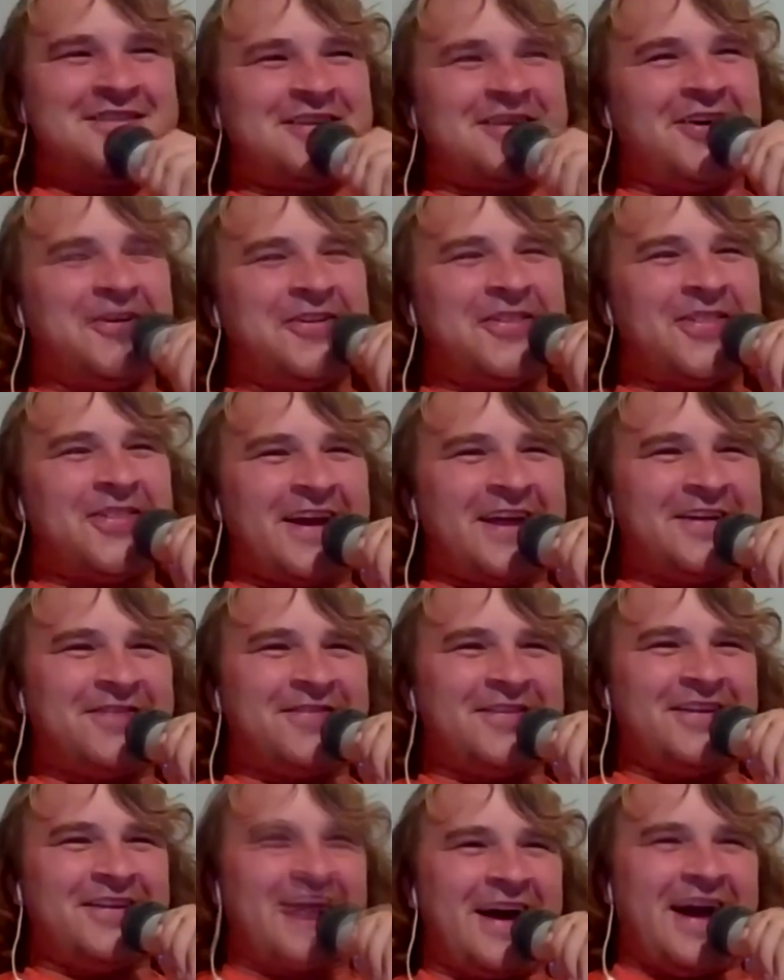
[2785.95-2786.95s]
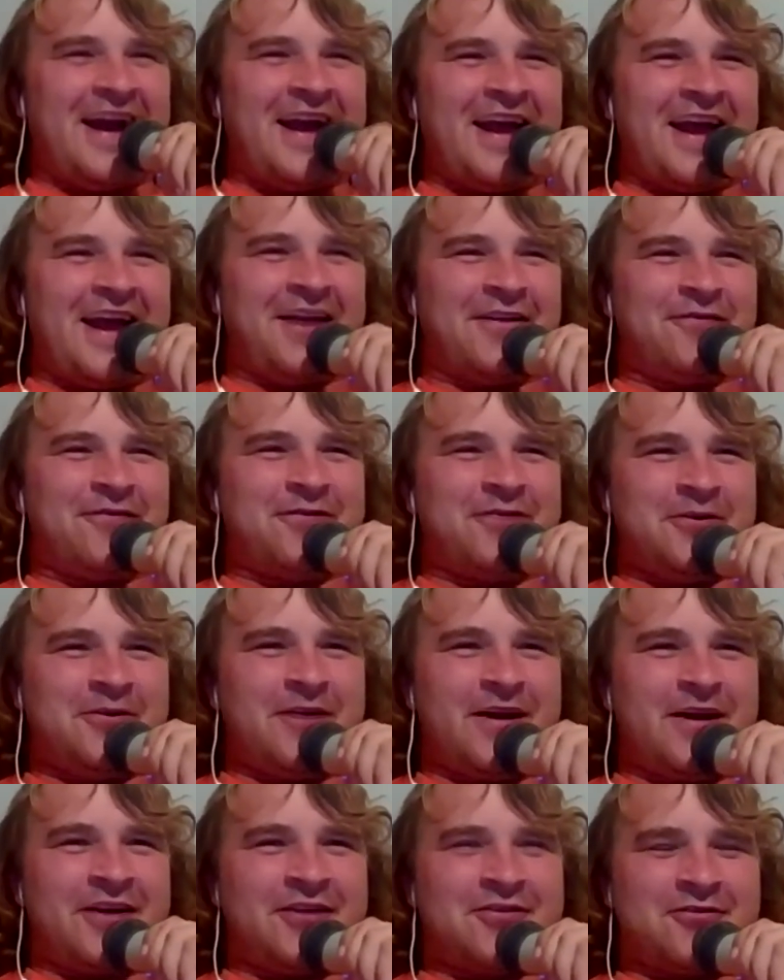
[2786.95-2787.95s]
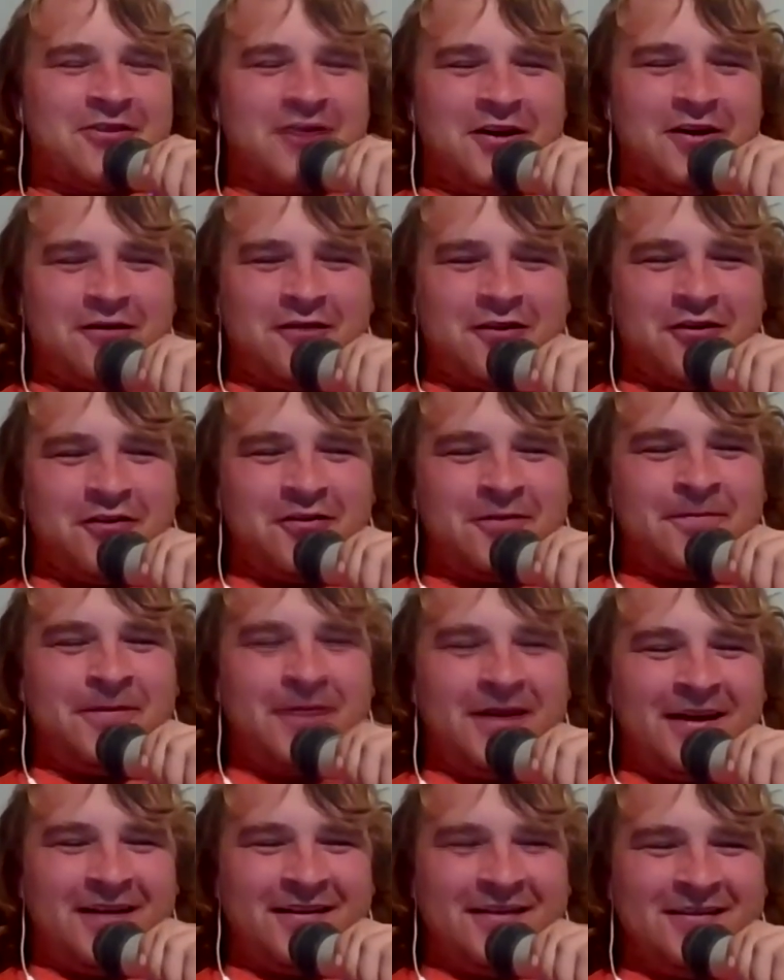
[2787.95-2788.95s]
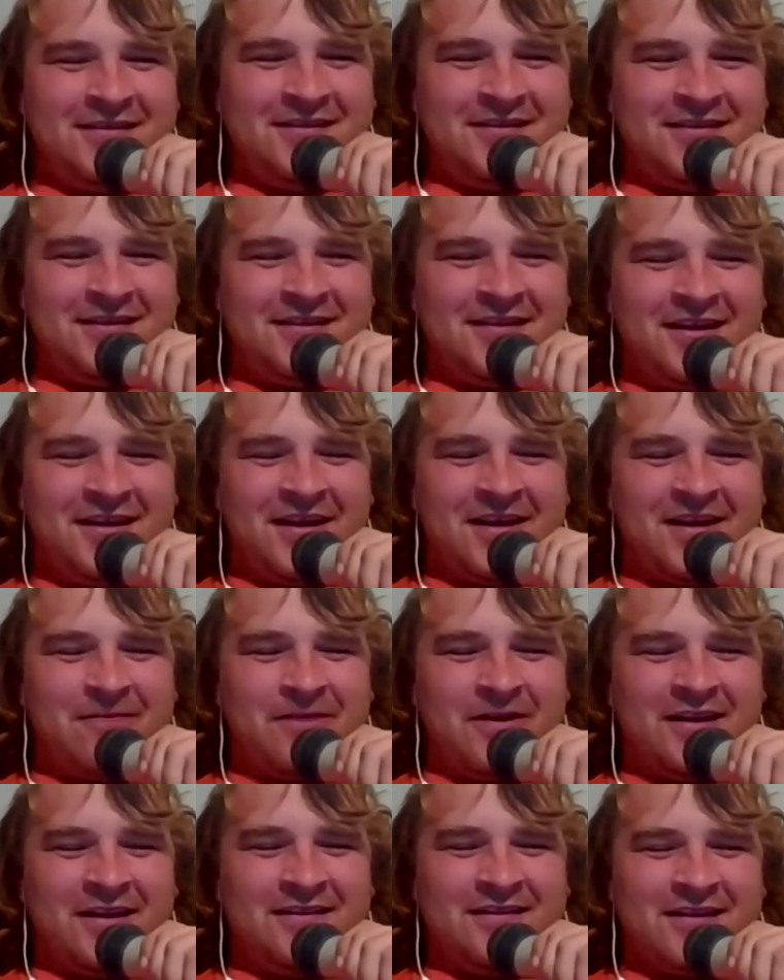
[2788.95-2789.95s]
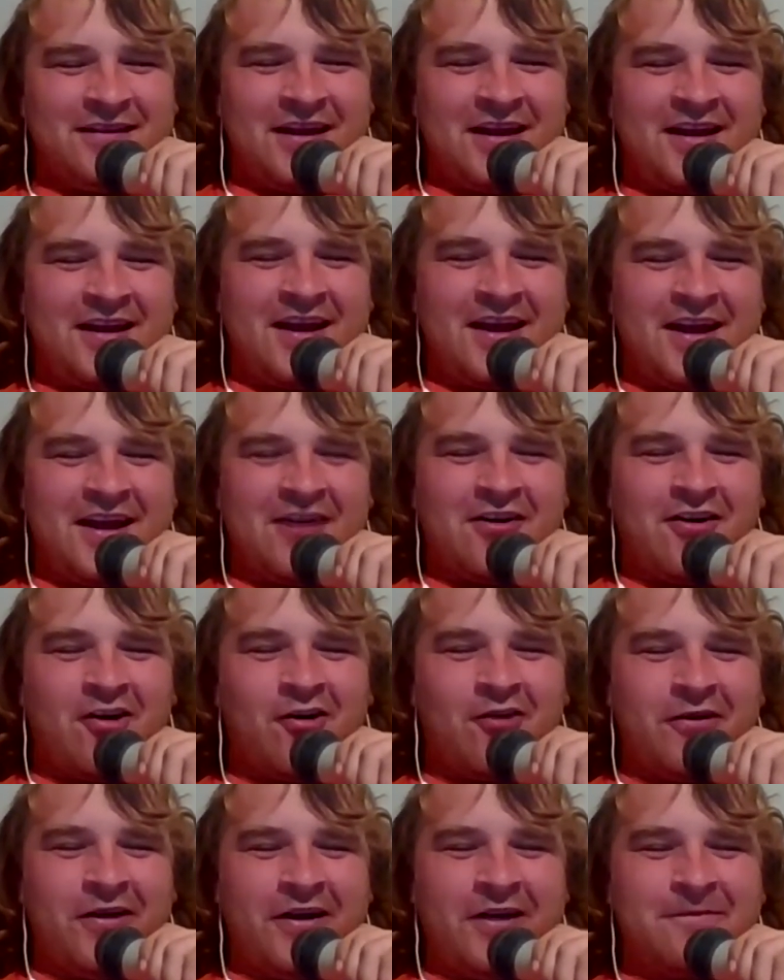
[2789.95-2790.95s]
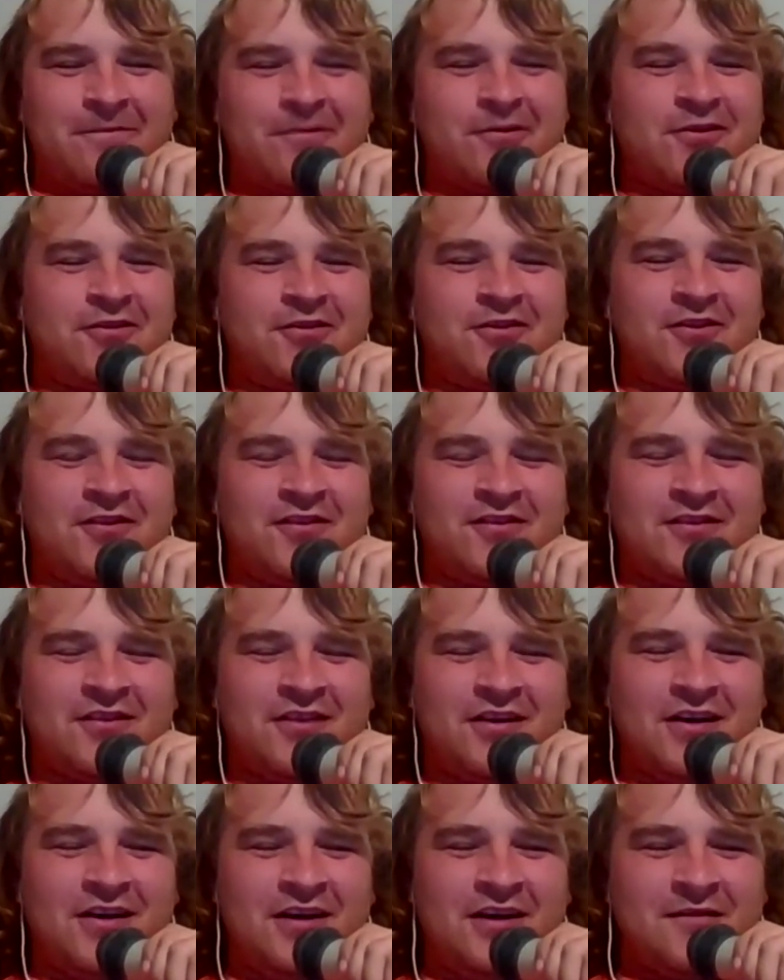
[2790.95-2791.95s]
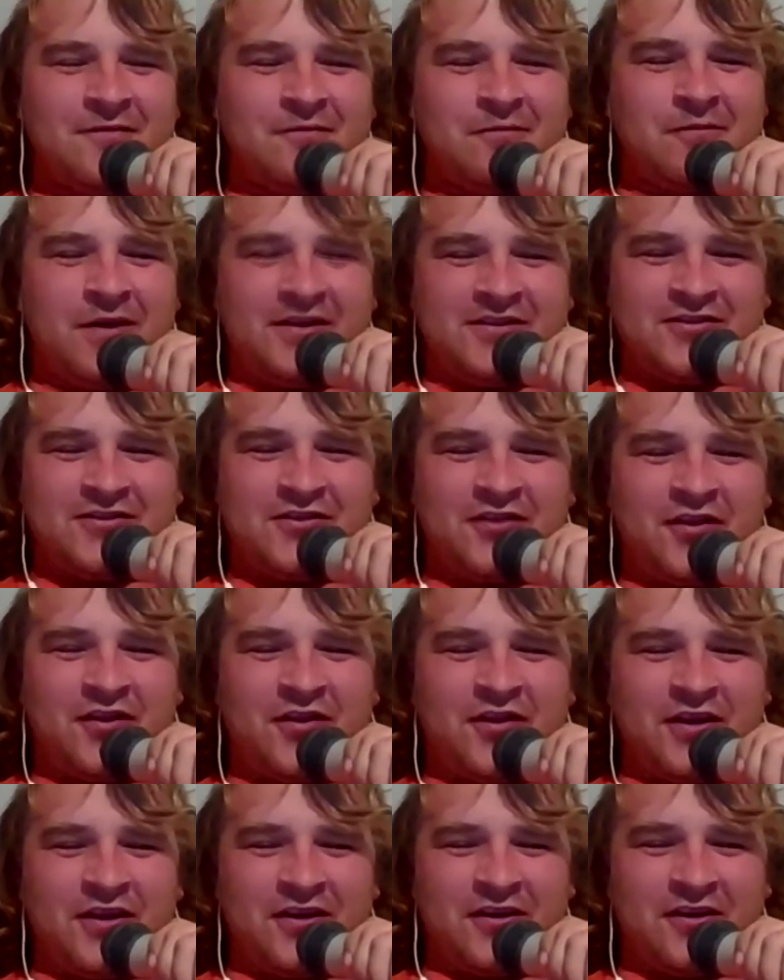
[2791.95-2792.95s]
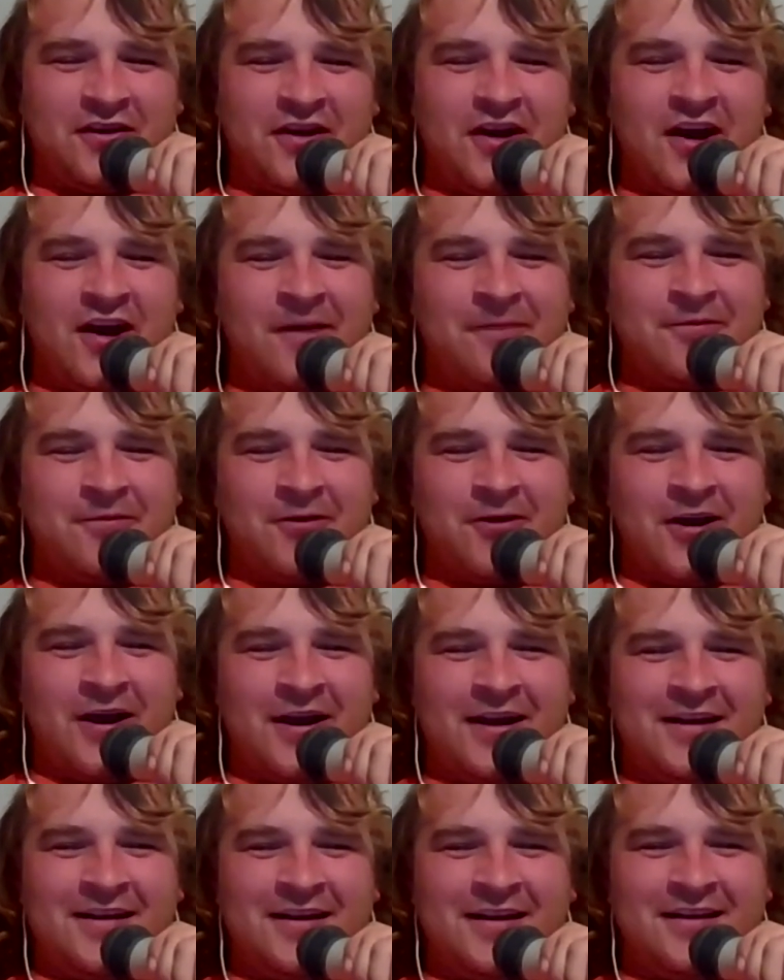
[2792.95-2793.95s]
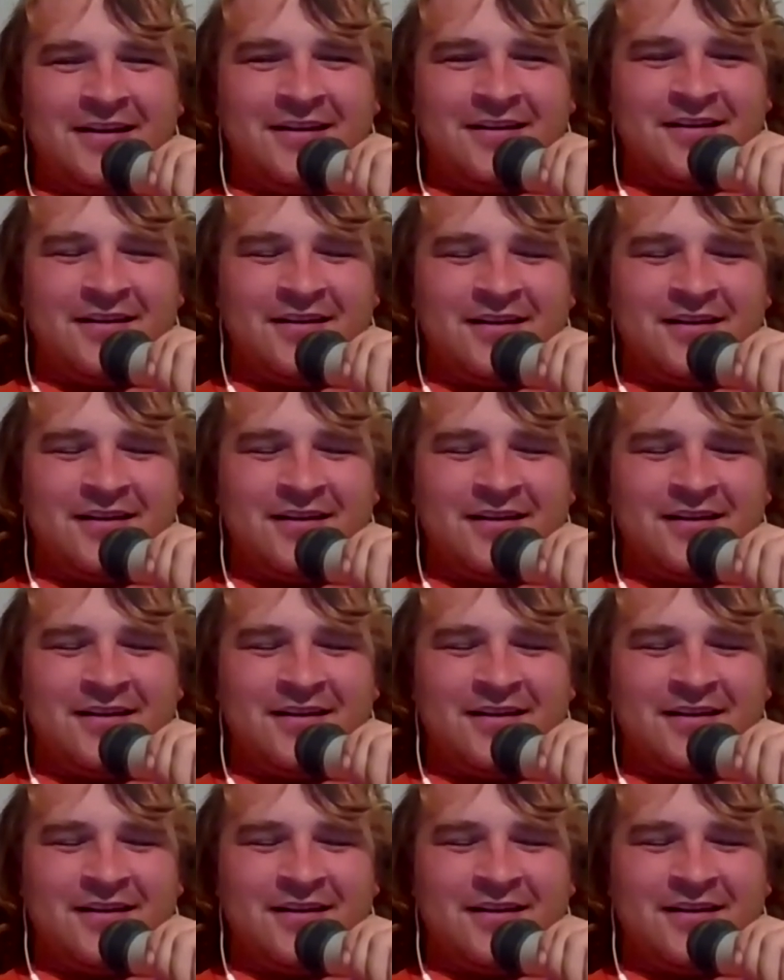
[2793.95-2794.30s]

thankfully I had a few extra of those pins that I bent, and I had already purchased much thicker upgraded